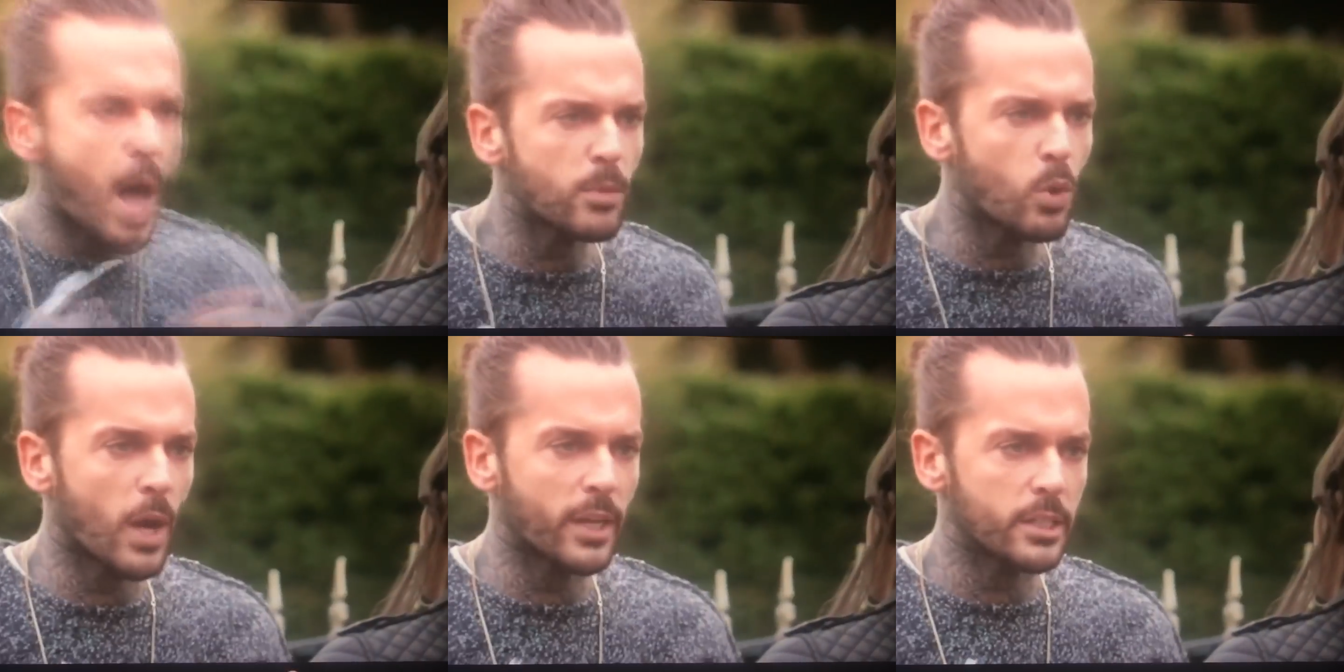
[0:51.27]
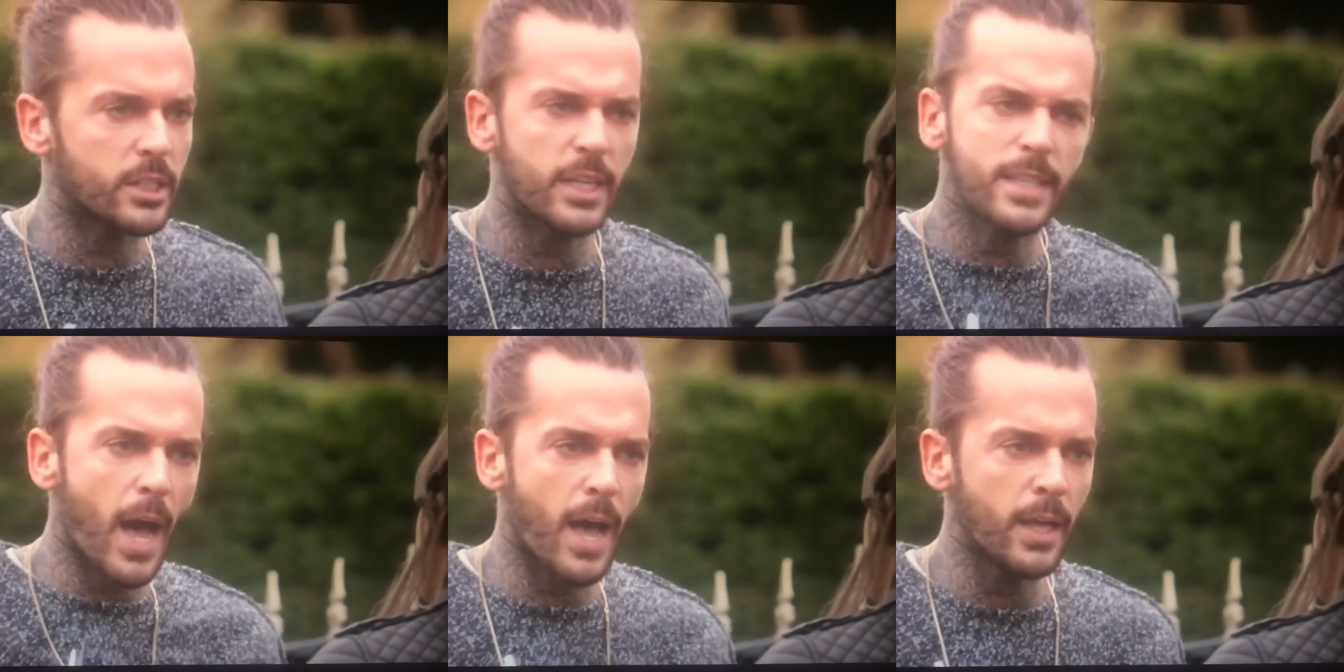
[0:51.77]
I'm the one that
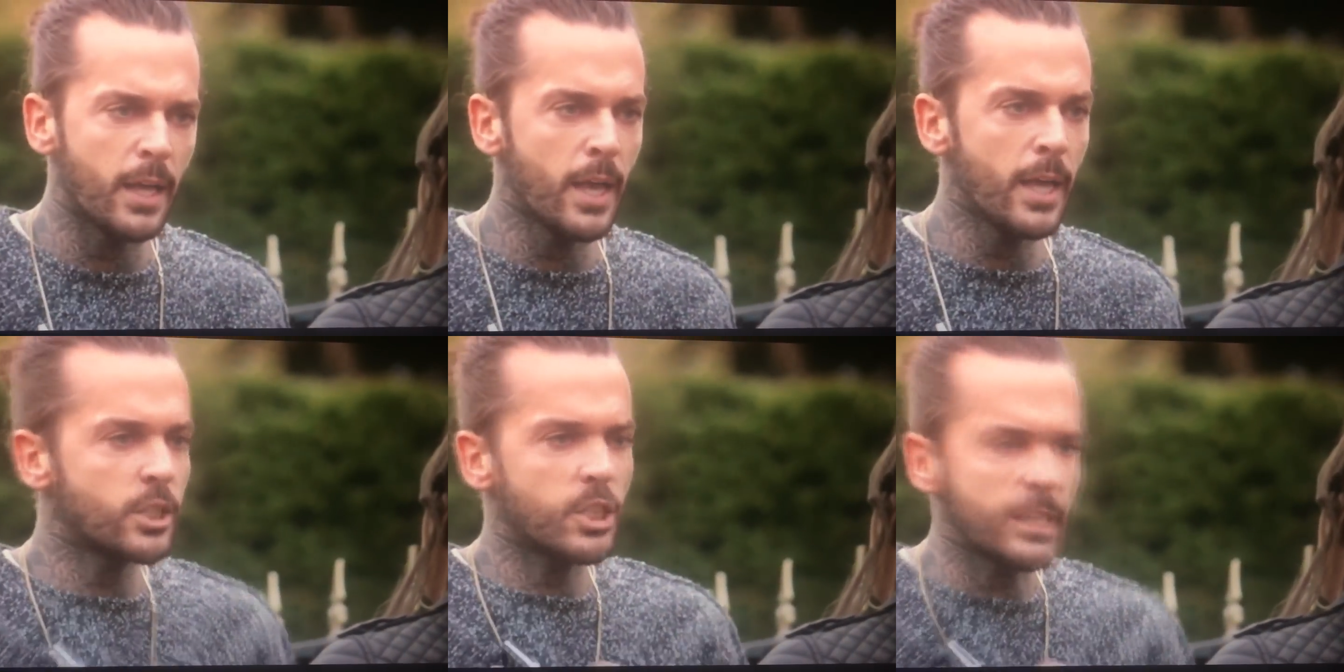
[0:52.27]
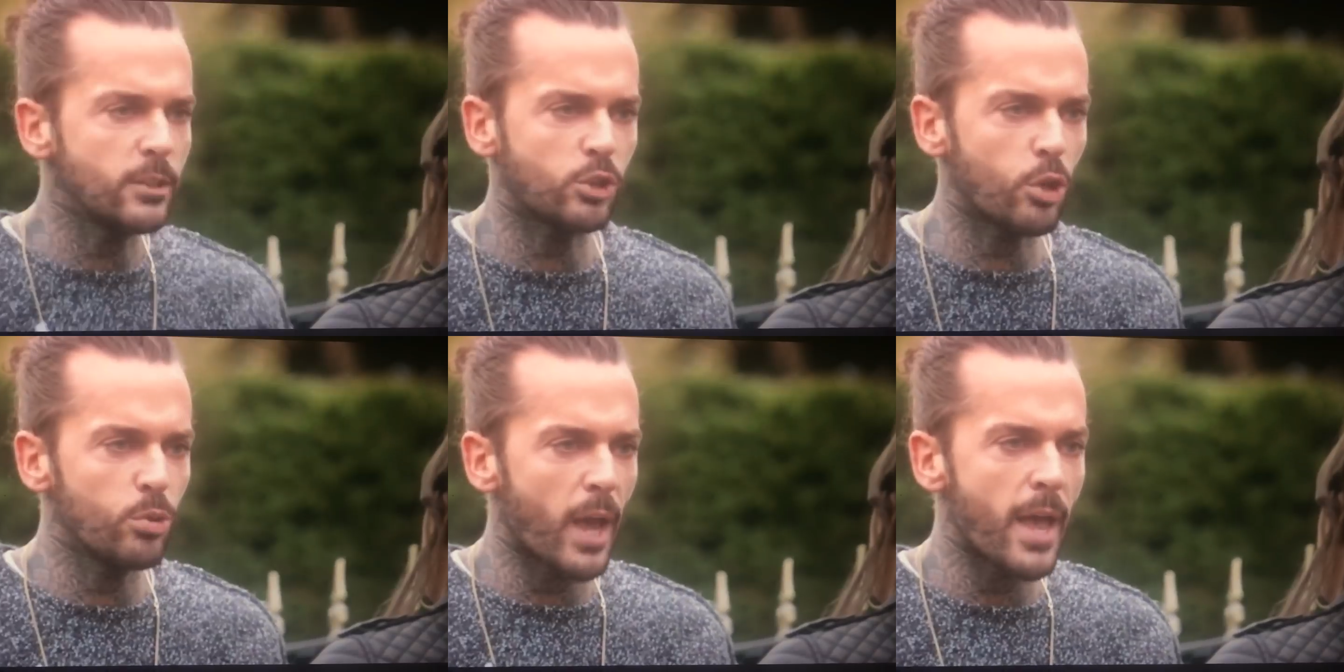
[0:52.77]
said, nah, she didn't
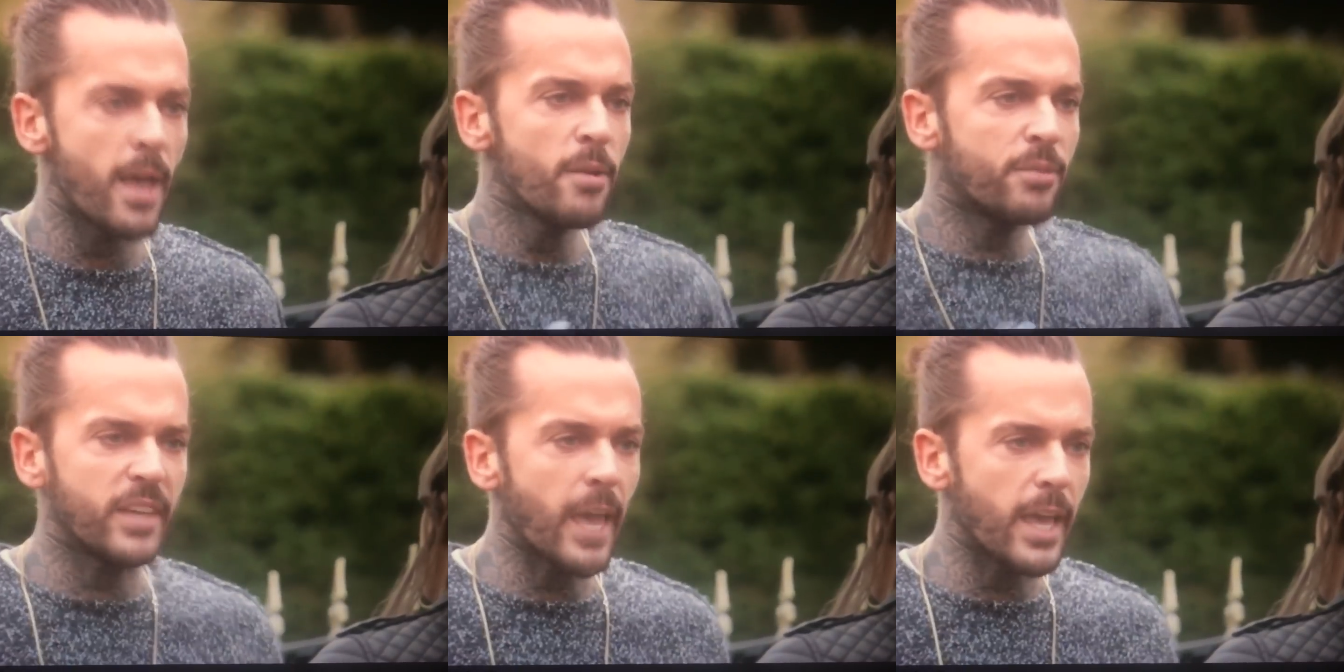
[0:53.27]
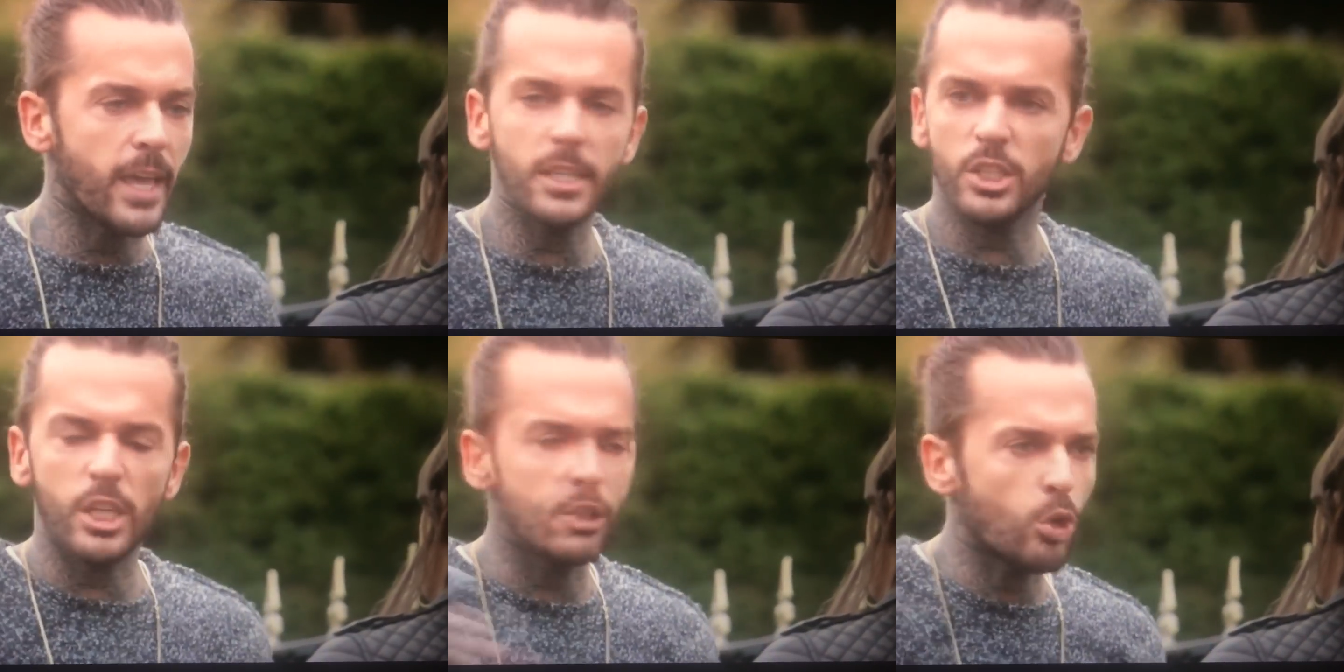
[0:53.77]
do that. Forget it.
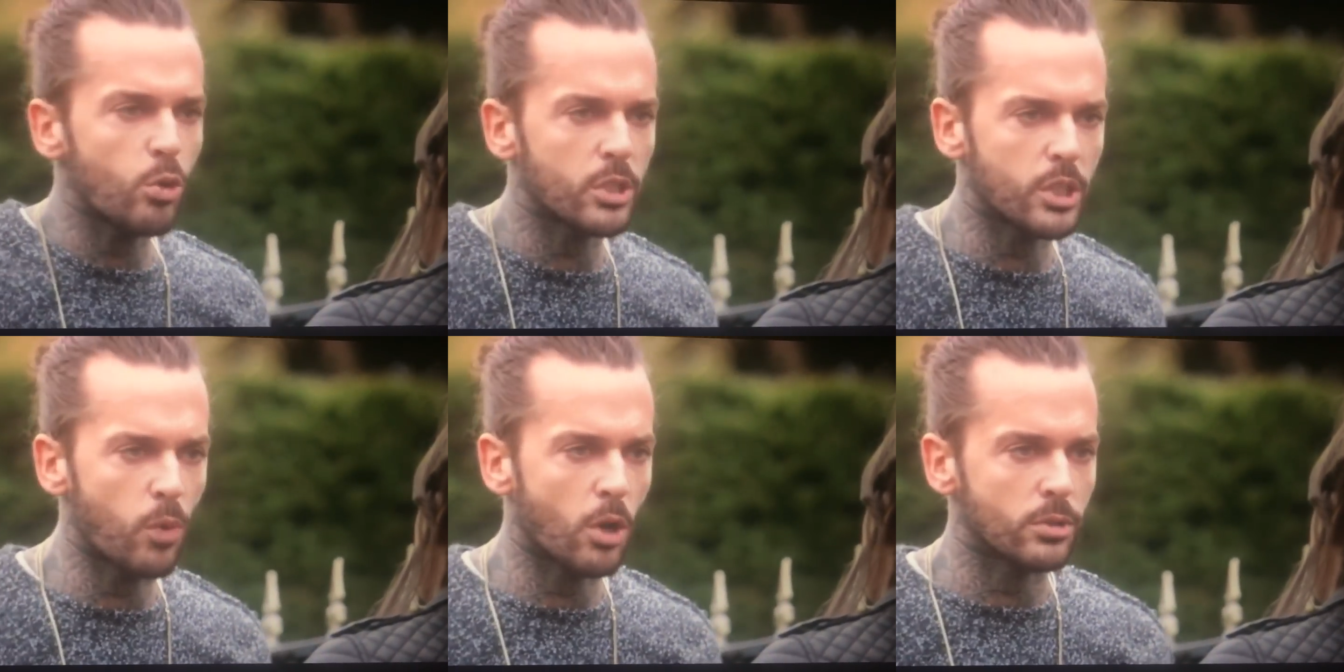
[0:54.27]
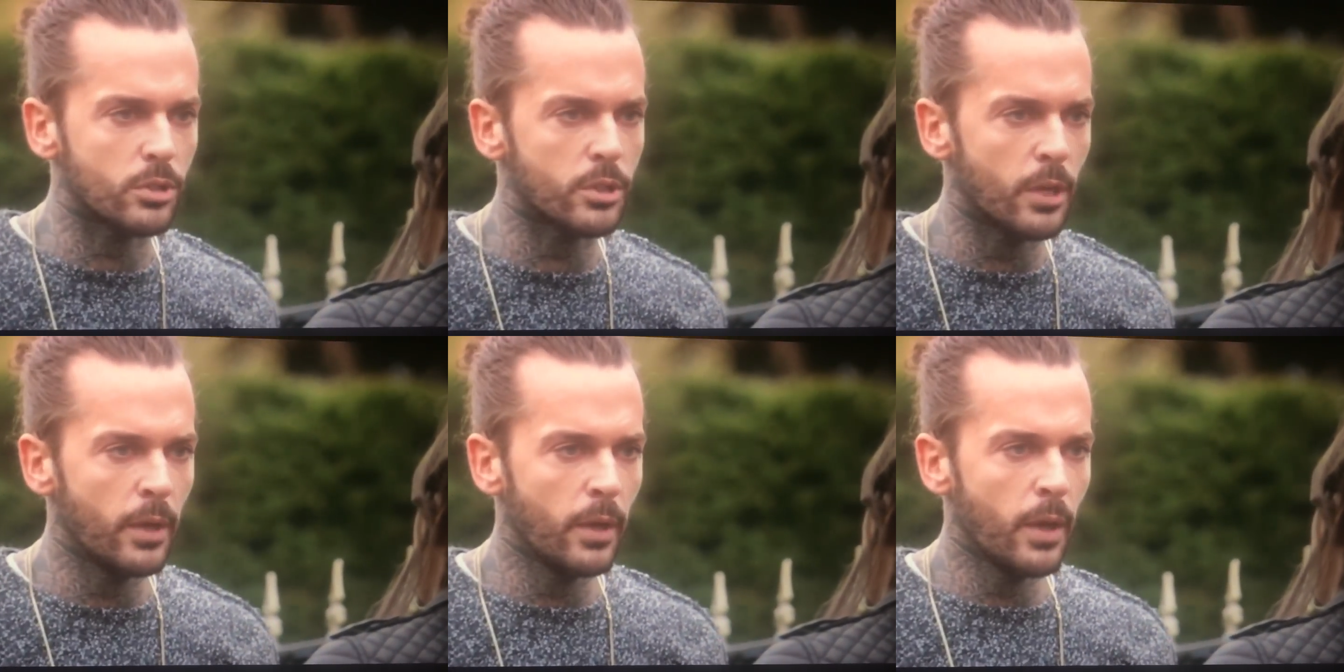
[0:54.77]
She can do what she wants.